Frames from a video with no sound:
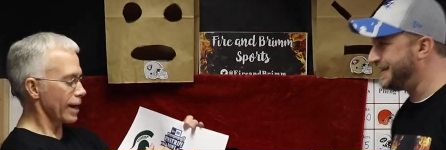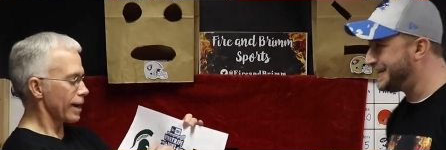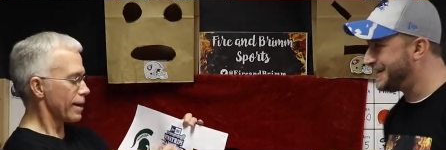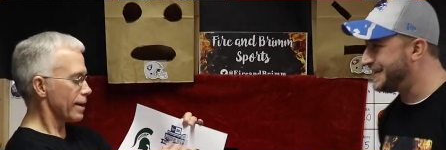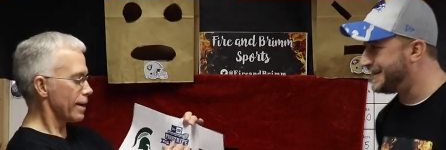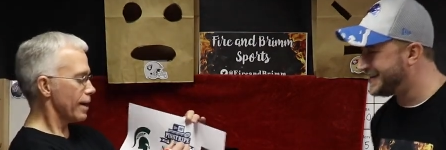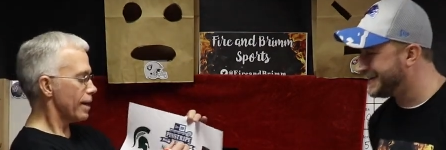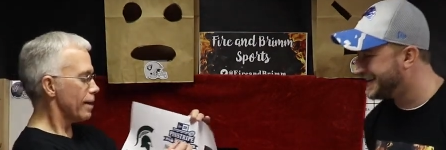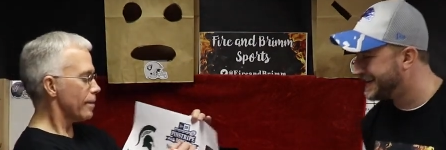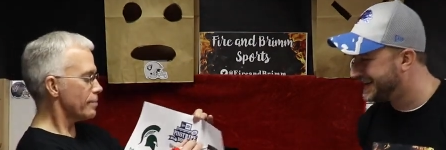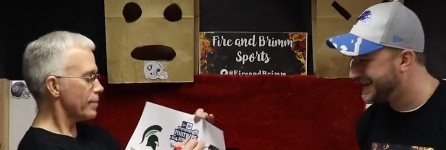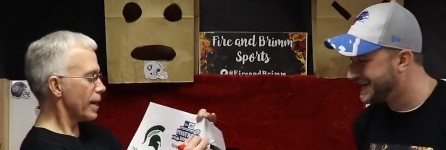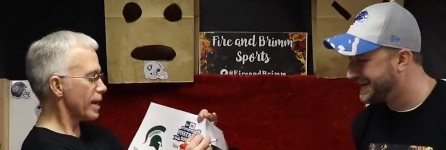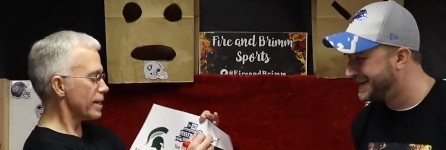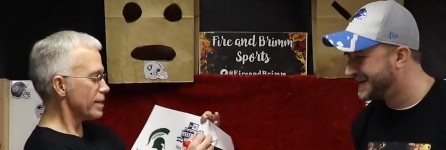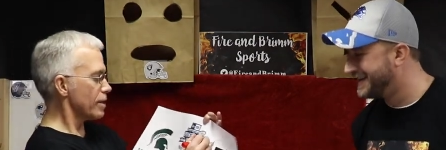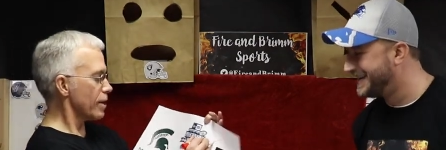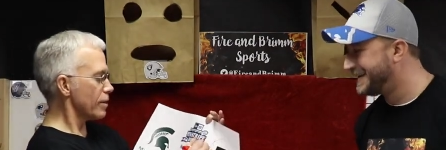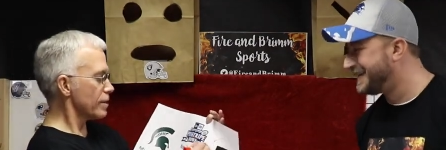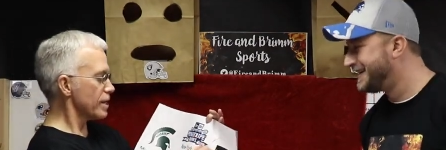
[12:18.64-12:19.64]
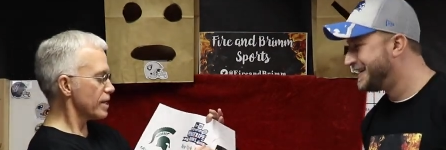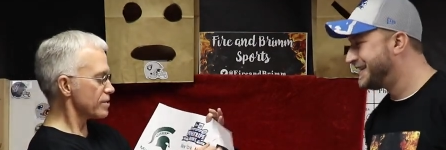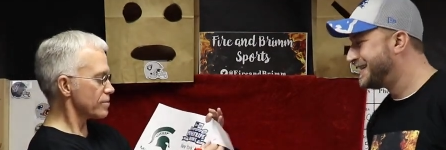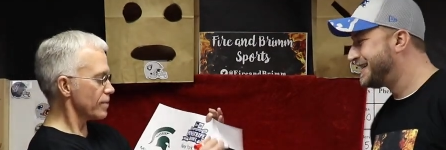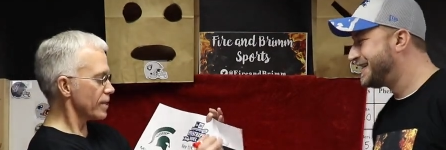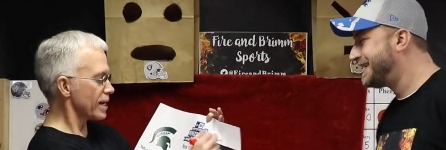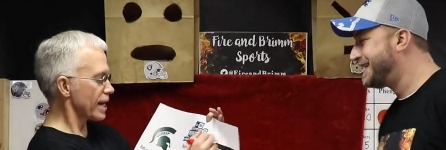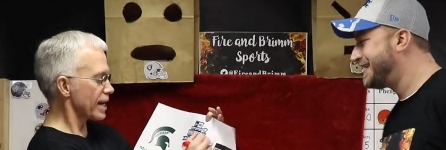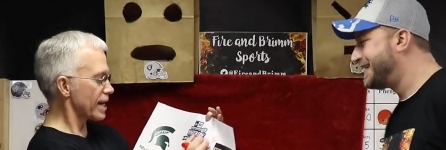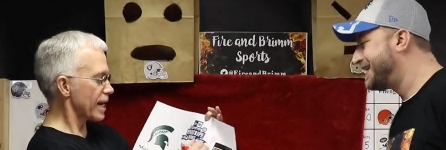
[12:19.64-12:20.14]
Speaker 1: Okay. But no, this
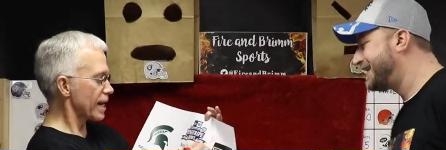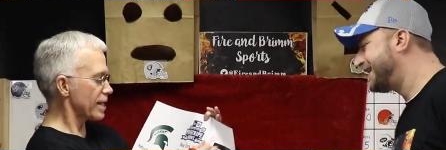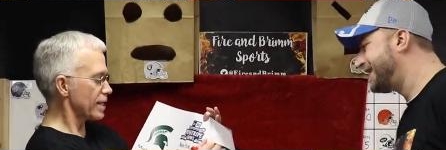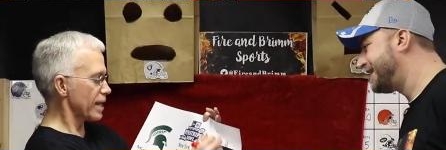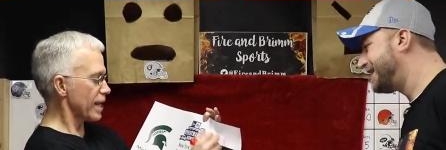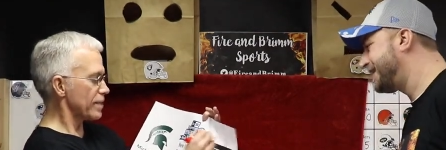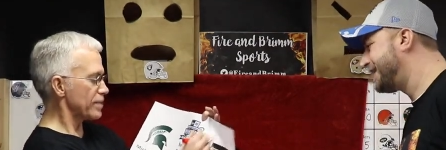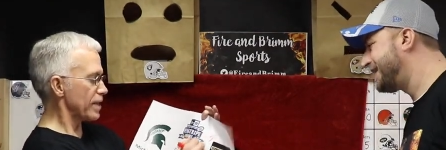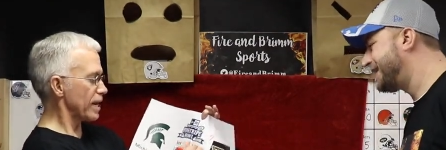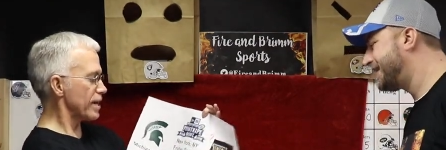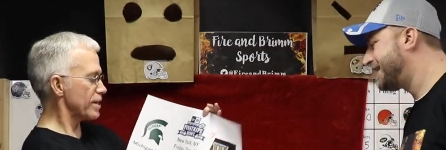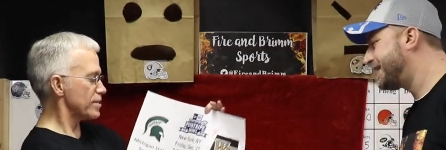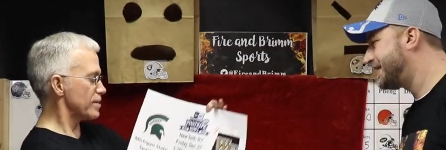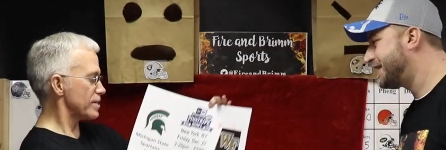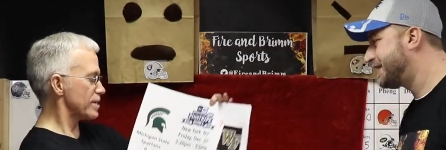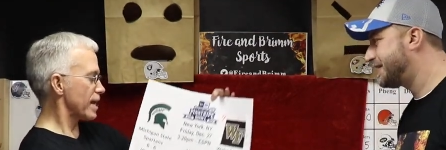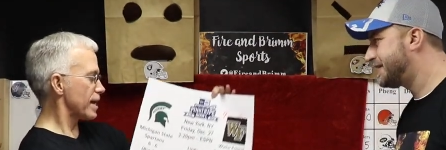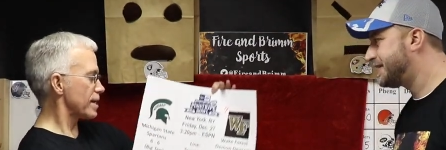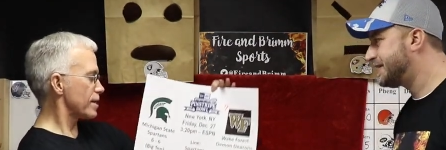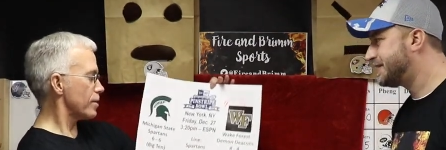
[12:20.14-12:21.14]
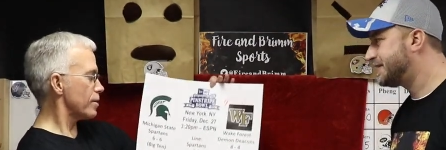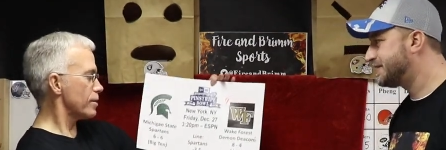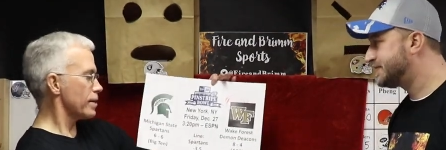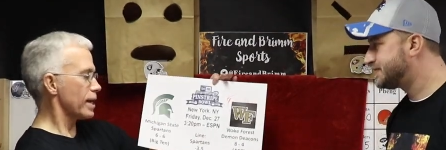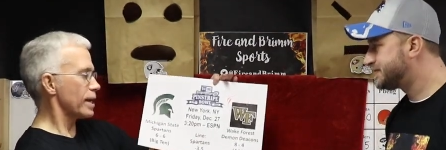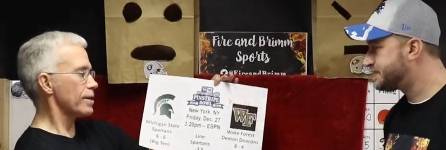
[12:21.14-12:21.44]
one I got. I think I just got to go.